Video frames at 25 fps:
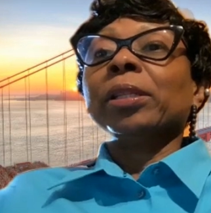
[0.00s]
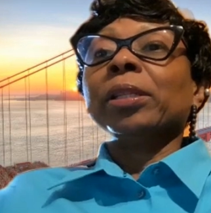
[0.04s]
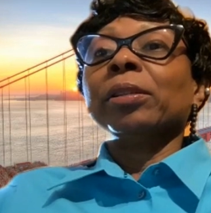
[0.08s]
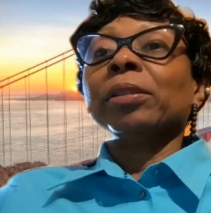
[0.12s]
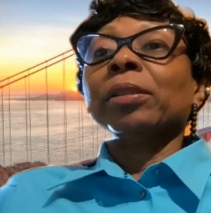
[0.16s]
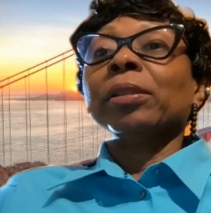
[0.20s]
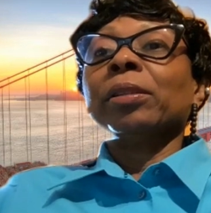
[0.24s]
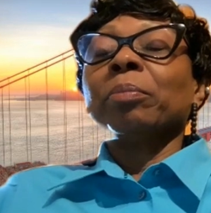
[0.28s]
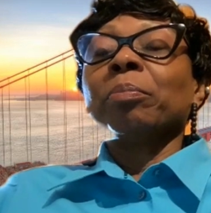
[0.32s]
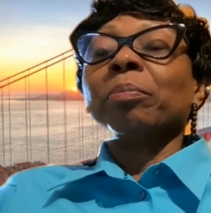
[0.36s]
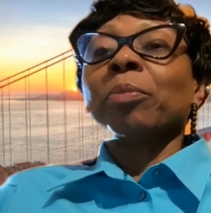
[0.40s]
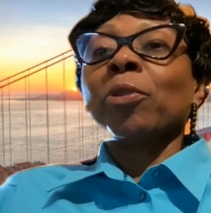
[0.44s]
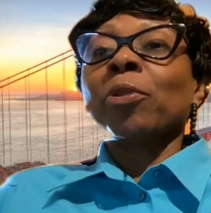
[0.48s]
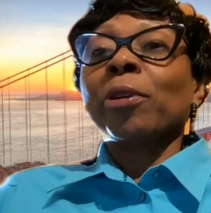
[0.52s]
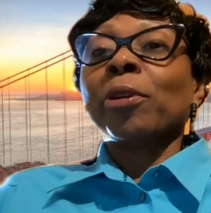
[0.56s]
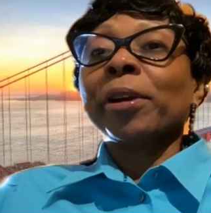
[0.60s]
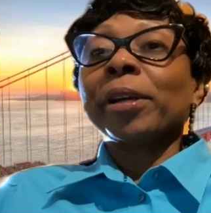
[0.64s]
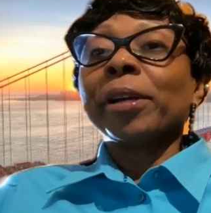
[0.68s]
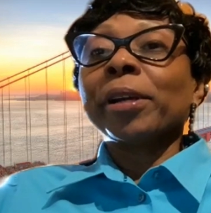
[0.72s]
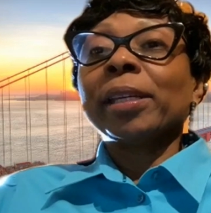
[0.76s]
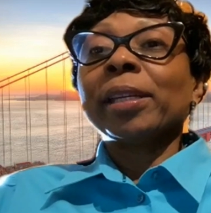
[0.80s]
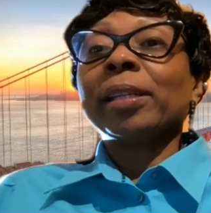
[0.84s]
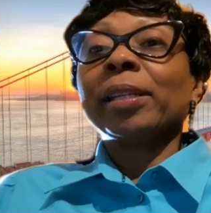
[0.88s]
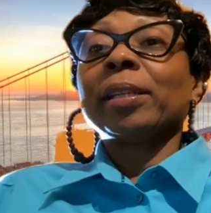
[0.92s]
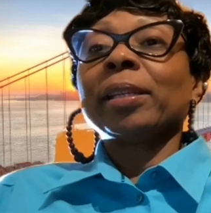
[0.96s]
to the
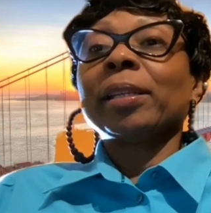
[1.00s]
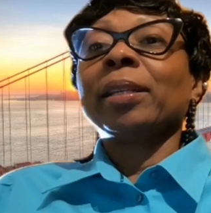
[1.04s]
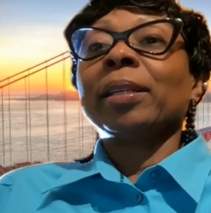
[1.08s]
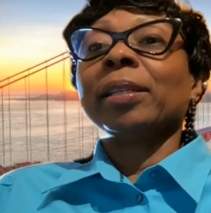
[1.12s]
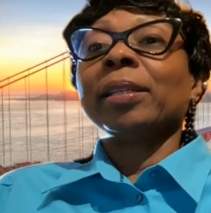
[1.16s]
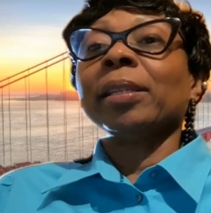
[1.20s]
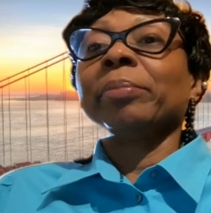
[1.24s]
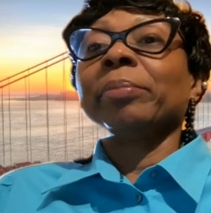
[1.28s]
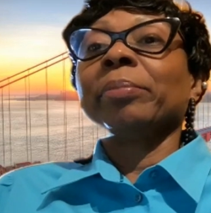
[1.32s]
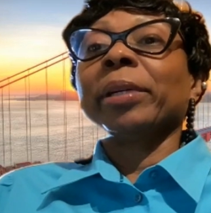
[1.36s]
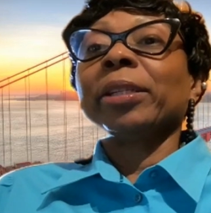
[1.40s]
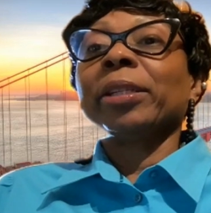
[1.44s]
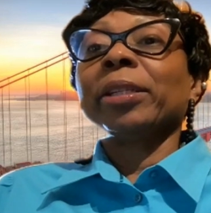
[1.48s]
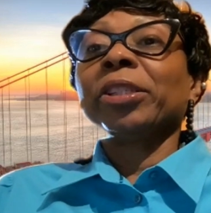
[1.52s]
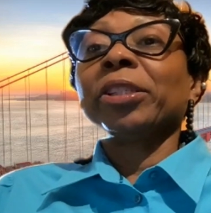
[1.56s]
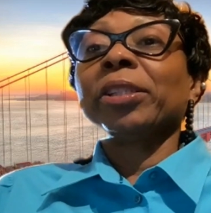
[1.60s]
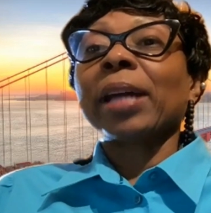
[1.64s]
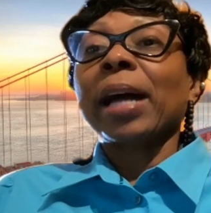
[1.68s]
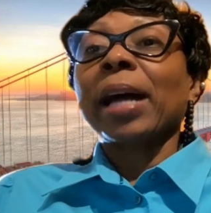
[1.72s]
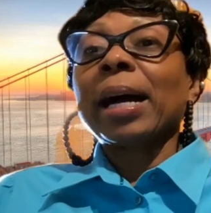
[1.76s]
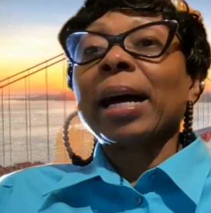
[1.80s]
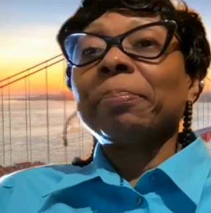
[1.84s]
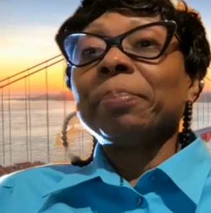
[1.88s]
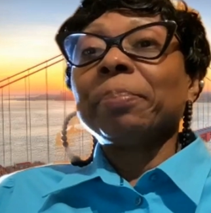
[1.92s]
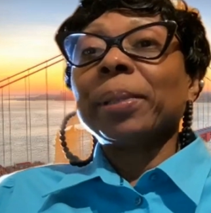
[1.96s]
market. They did my
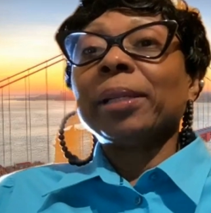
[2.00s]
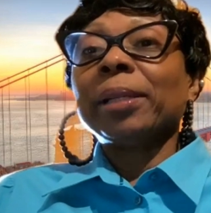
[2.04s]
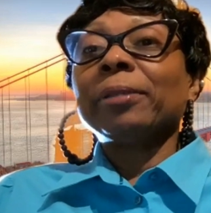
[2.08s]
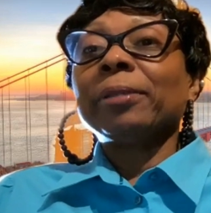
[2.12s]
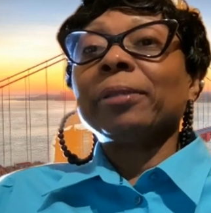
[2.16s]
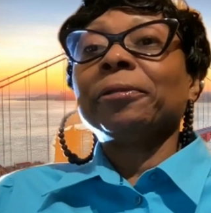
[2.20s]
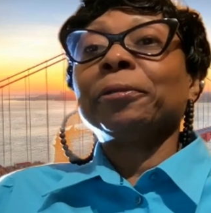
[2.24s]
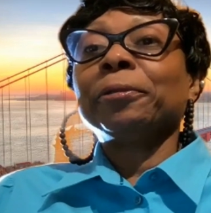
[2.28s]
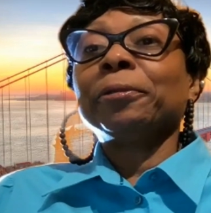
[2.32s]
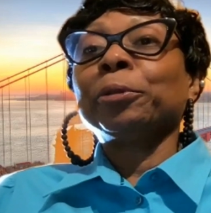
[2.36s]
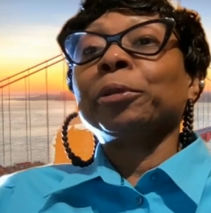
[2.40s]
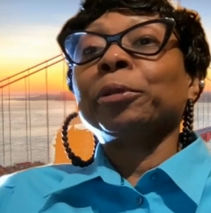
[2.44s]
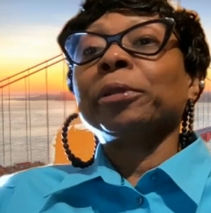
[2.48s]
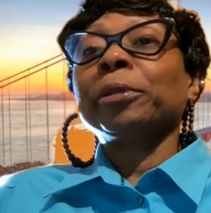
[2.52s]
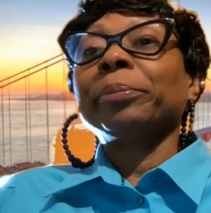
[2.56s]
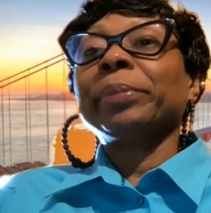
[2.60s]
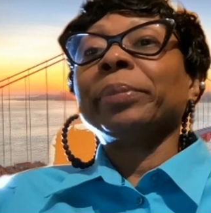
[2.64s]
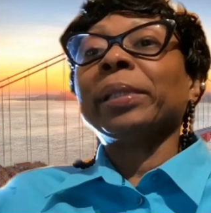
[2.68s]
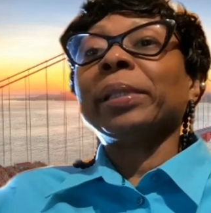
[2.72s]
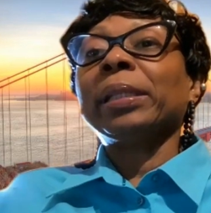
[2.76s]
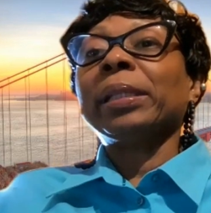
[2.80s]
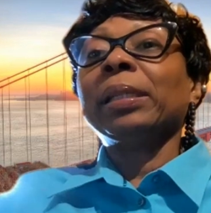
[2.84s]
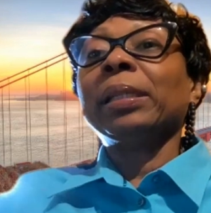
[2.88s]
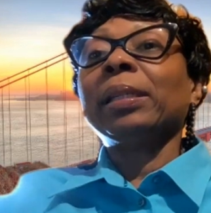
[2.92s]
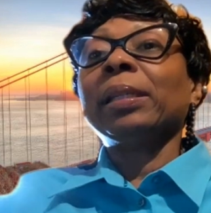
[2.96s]
shopping for
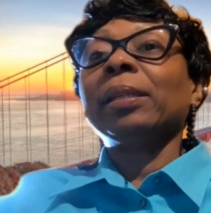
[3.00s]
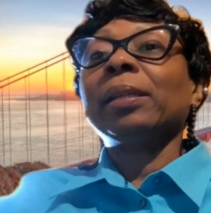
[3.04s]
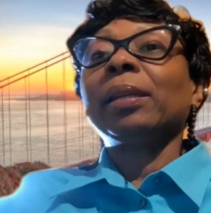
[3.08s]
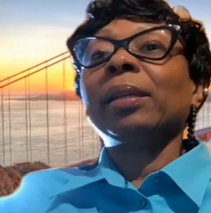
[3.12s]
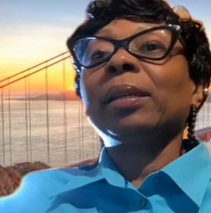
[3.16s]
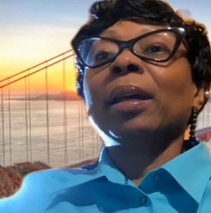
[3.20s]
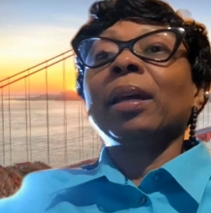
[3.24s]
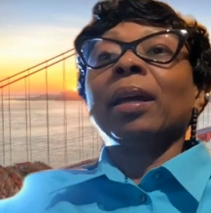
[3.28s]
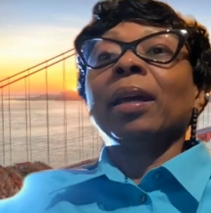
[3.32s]
me.